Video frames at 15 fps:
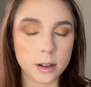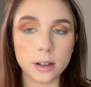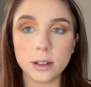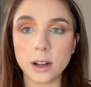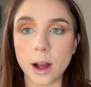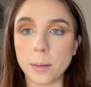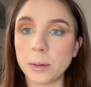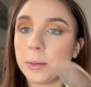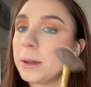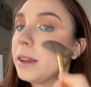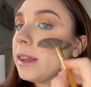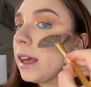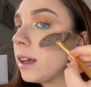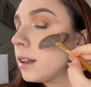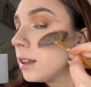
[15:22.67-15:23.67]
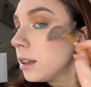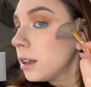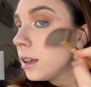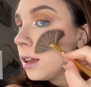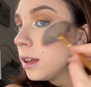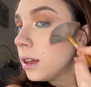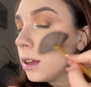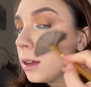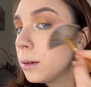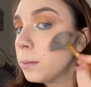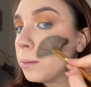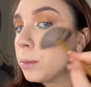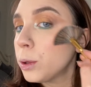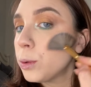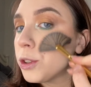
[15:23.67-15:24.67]
complement that
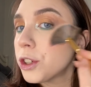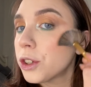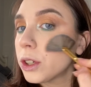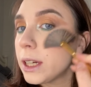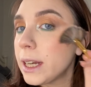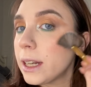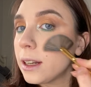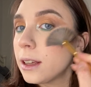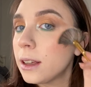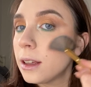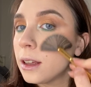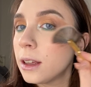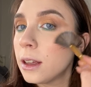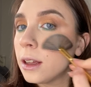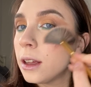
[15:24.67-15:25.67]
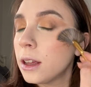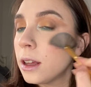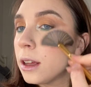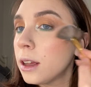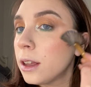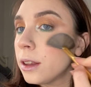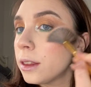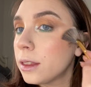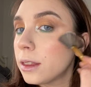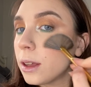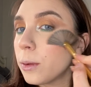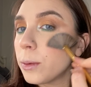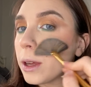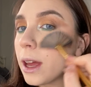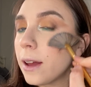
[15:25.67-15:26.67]
bluish green that
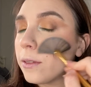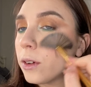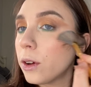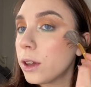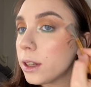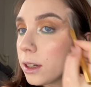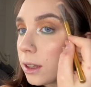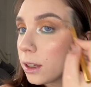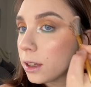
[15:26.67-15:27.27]
we have on.